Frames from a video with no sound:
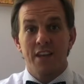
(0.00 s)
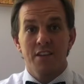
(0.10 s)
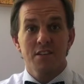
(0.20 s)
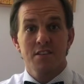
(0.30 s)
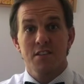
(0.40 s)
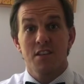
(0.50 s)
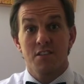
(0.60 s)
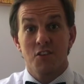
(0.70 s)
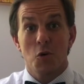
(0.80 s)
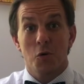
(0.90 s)
this is
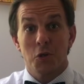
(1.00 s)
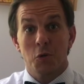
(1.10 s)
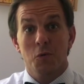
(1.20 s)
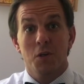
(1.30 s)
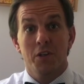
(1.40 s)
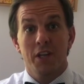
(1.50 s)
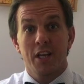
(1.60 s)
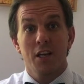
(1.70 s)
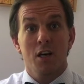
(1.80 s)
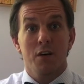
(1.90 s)
the audio quality
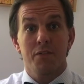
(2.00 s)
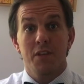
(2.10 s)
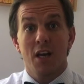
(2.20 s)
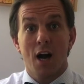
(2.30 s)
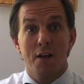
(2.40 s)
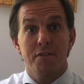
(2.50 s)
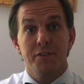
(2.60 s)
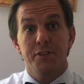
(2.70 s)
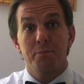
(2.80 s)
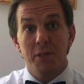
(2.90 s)
of the
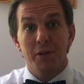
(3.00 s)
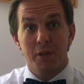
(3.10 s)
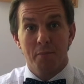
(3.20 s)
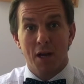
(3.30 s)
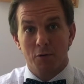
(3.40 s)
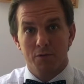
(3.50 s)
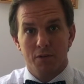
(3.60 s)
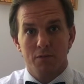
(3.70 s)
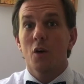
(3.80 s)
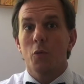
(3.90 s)
iPhone's built-in
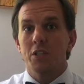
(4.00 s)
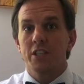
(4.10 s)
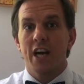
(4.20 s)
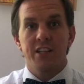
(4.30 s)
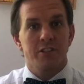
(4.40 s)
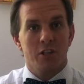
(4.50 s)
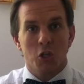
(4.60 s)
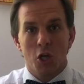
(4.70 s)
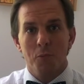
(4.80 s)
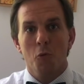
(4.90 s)
microphone, which catches a
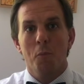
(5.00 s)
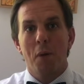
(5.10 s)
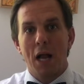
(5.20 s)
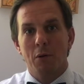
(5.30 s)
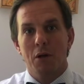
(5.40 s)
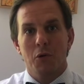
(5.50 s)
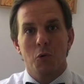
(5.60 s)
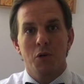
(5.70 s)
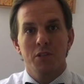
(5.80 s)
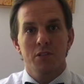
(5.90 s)
lot more background
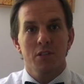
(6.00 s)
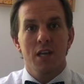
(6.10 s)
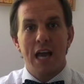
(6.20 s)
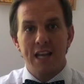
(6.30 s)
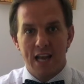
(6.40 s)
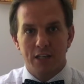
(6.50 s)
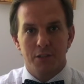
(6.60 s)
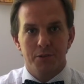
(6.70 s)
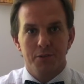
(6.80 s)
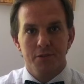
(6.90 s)
noise and
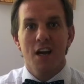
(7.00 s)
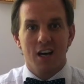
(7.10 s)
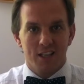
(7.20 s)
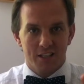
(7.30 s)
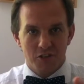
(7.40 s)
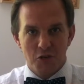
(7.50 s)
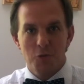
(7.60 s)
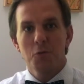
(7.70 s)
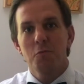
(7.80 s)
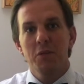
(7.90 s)
echoes. I'll let
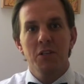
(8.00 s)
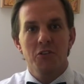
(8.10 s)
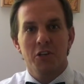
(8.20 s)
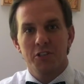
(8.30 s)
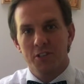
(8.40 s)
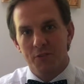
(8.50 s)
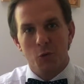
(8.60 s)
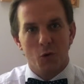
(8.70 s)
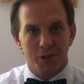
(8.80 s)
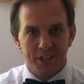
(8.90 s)
you be the judges of the
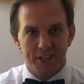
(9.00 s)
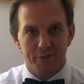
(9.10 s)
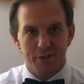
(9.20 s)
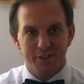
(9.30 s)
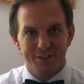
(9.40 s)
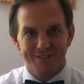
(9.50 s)
quality difference.